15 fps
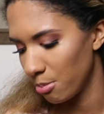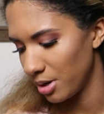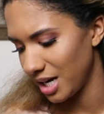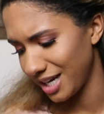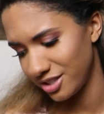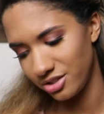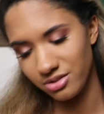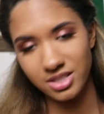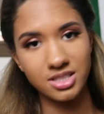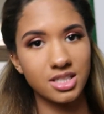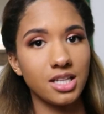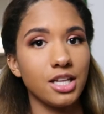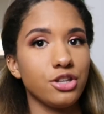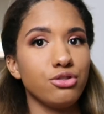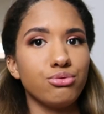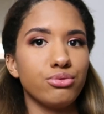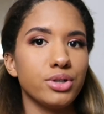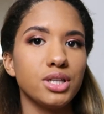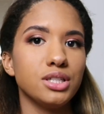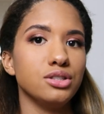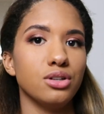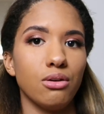But as you can see, like, you
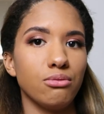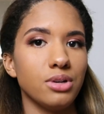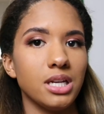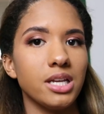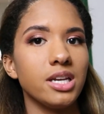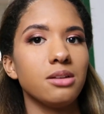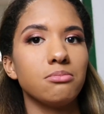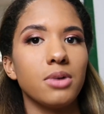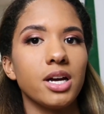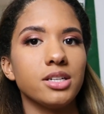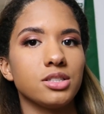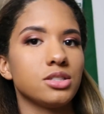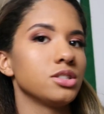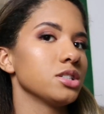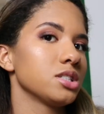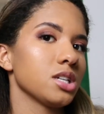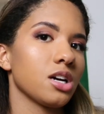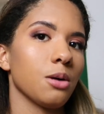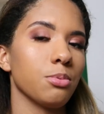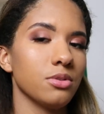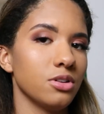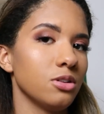really don't need much. Just a
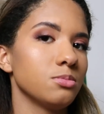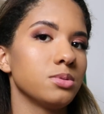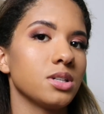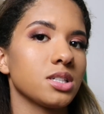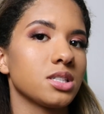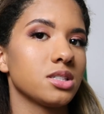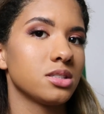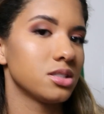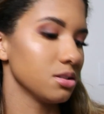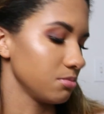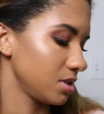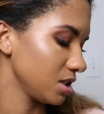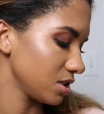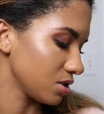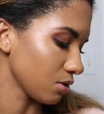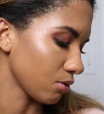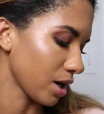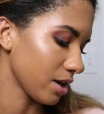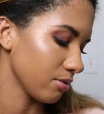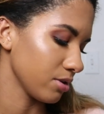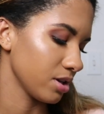couple of notebooks, some things to write